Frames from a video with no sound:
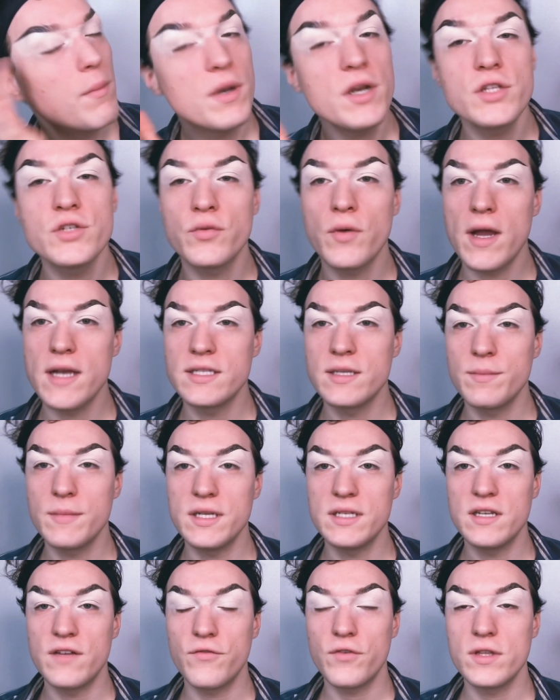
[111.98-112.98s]
try
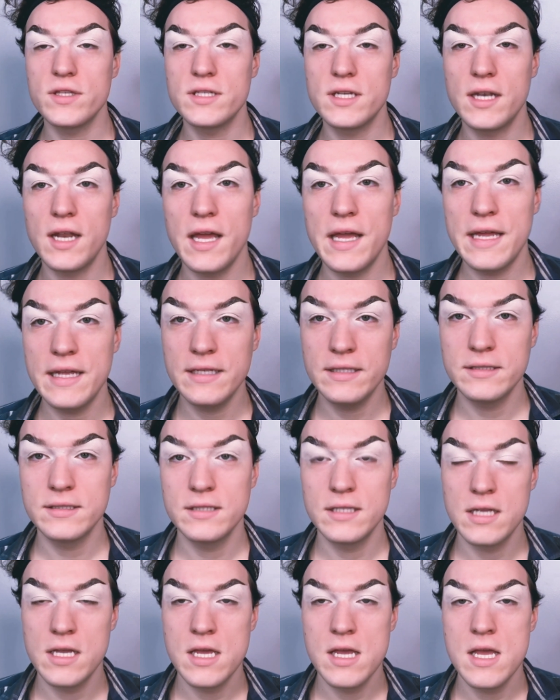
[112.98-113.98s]
something different today.
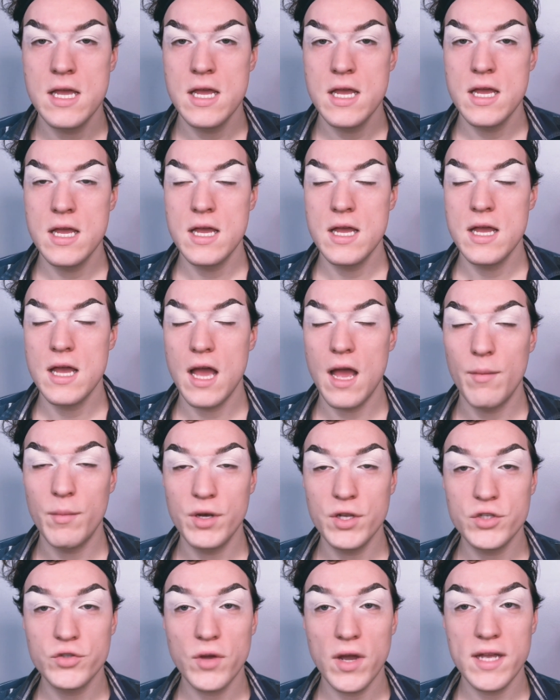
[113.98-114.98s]
I'm
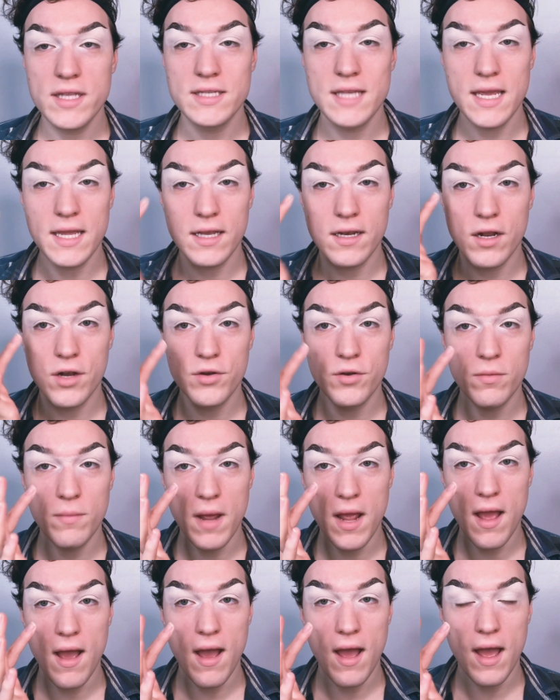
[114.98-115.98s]
gonna try and take it under
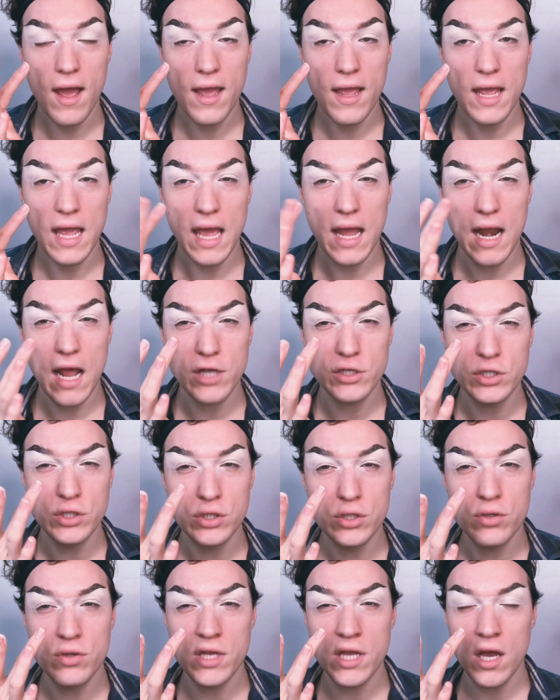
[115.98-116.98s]
my eye and actually
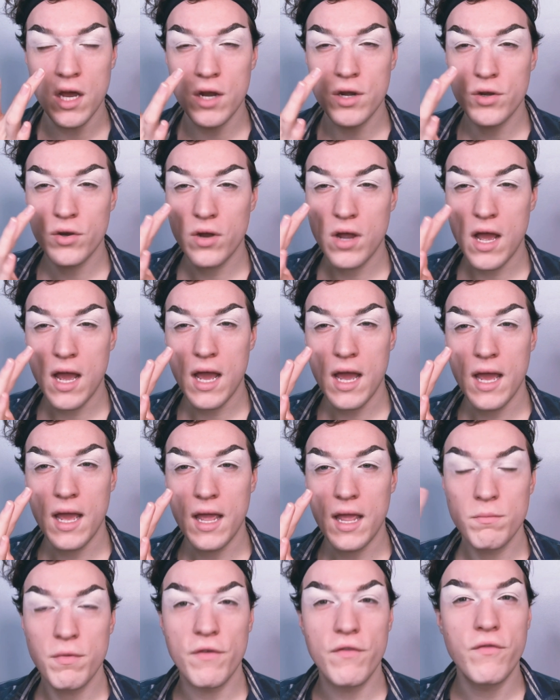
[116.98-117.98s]
do the under
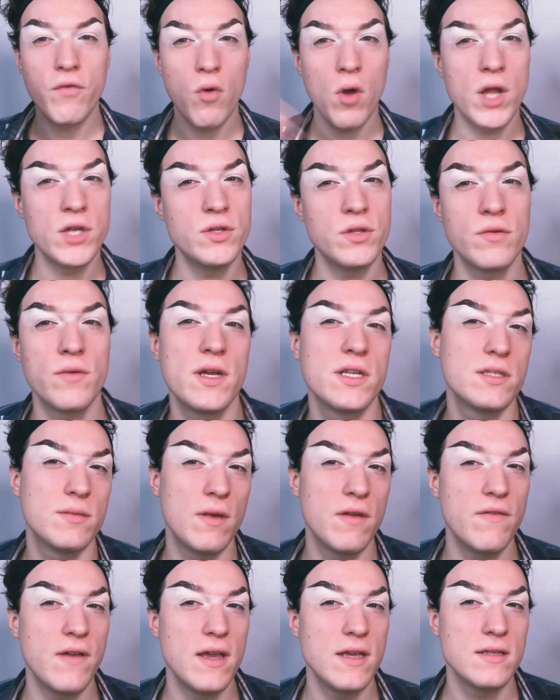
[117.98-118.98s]
eye before I do the rest of
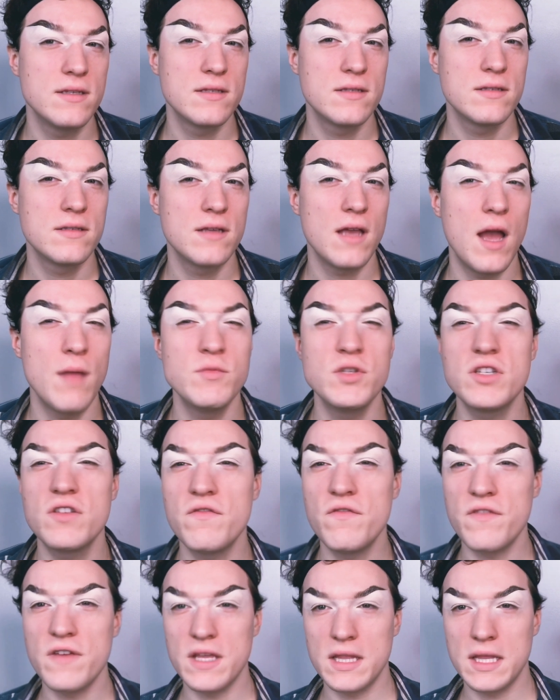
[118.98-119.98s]
my face. I'm just
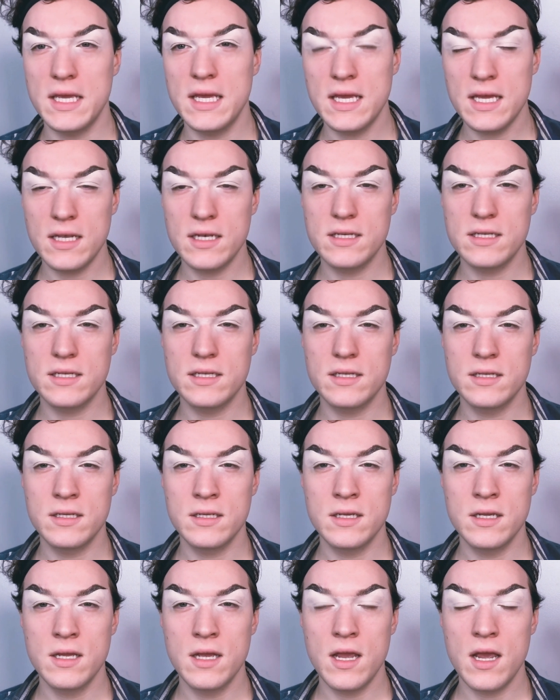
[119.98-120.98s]
feeling it,
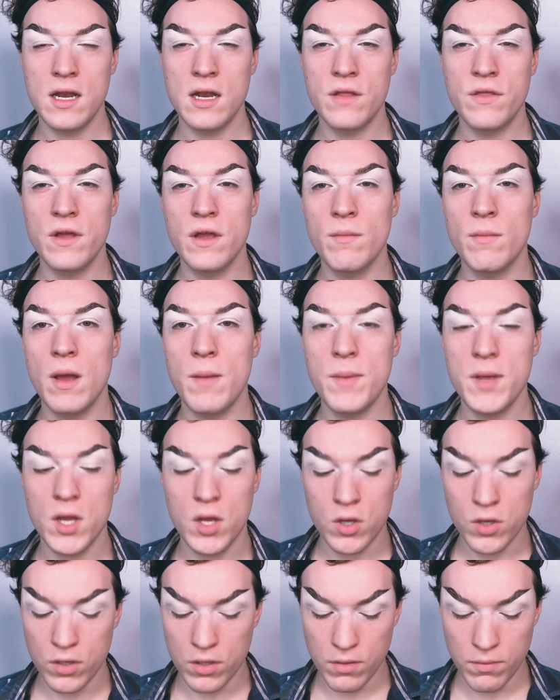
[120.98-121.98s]
and I think it might be a
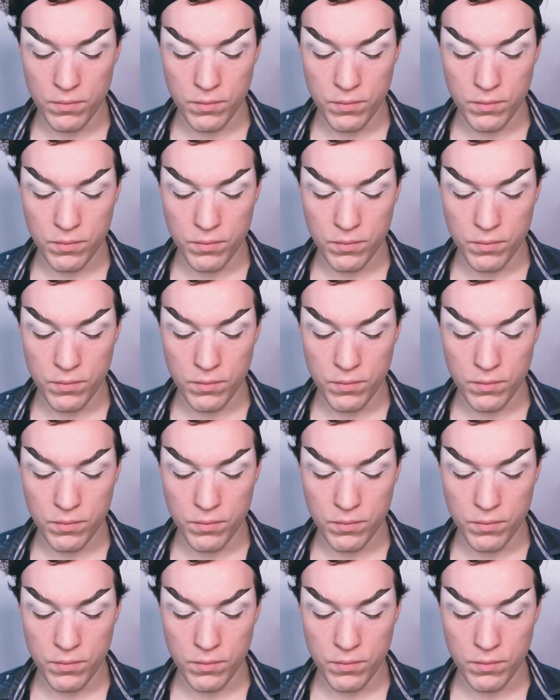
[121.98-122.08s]
good,